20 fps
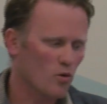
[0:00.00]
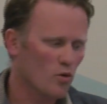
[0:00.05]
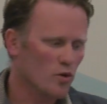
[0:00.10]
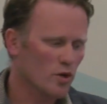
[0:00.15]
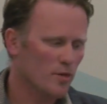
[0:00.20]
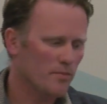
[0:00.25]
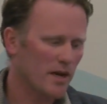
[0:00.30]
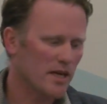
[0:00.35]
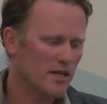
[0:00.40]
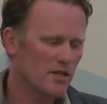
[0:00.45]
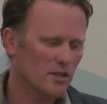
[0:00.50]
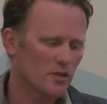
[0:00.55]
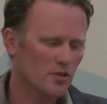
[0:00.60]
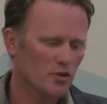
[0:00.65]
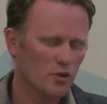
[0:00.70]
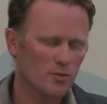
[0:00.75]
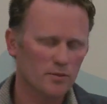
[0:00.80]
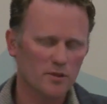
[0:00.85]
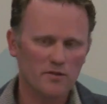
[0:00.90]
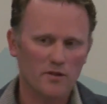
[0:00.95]
automation in
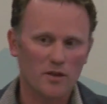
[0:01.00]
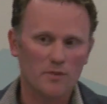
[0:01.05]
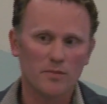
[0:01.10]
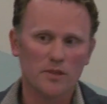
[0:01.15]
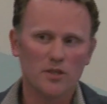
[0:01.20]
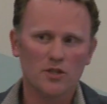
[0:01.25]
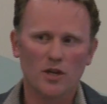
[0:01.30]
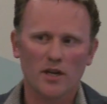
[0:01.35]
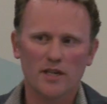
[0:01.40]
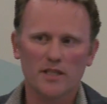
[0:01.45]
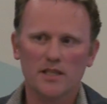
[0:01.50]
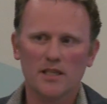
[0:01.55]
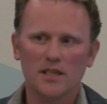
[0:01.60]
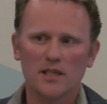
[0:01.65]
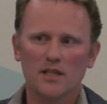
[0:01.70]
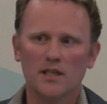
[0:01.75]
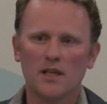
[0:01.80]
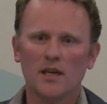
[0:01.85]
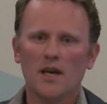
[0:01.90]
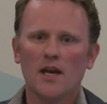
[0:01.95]
terms of image
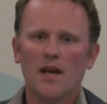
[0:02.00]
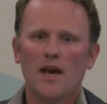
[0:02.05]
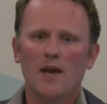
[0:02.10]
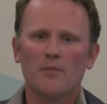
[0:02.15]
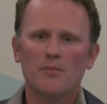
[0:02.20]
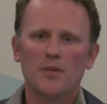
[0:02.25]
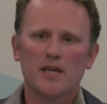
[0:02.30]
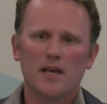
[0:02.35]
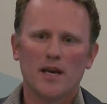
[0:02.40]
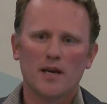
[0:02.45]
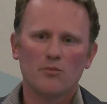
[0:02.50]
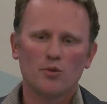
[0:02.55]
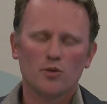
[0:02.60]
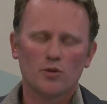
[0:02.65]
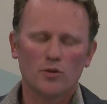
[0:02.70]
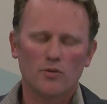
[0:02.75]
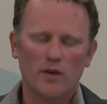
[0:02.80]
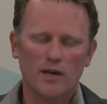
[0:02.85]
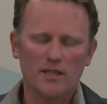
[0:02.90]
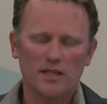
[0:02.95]
ID and being able
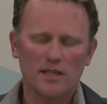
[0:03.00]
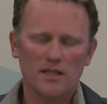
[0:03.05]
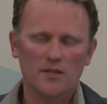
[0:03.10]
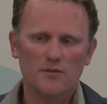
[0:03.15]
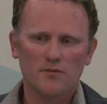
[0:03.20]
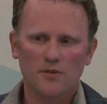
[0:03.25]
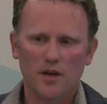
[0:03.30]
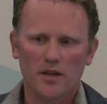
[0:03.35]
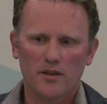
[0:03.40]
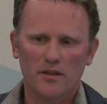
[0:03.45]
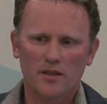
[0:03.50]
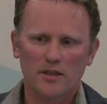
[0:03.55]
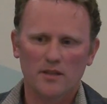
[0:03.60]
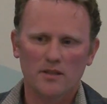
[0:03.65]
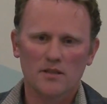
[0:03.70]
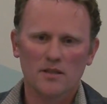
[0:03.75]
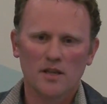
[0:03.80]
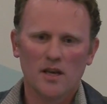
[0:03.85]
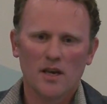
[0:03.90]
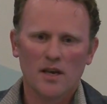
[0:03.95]
to identify
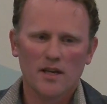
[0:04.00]
things.